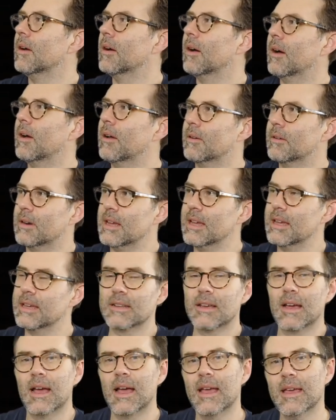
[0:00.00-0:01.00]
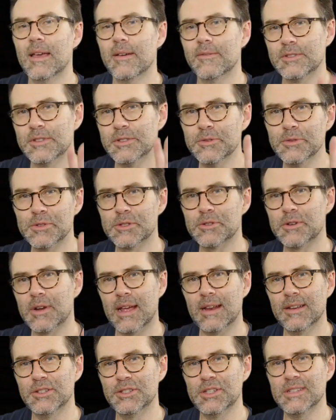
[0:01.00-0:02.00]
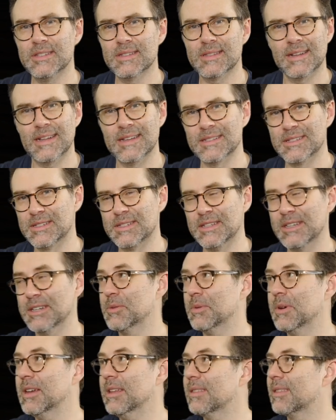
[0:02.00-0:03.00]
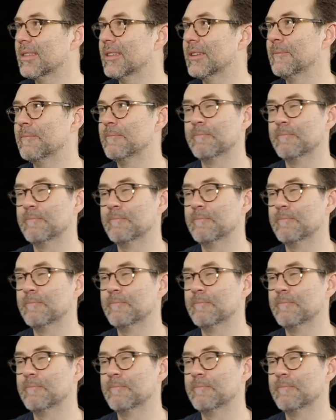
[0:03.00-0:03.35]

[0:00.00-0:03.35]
Alright, I have 2 strategies that I stick with.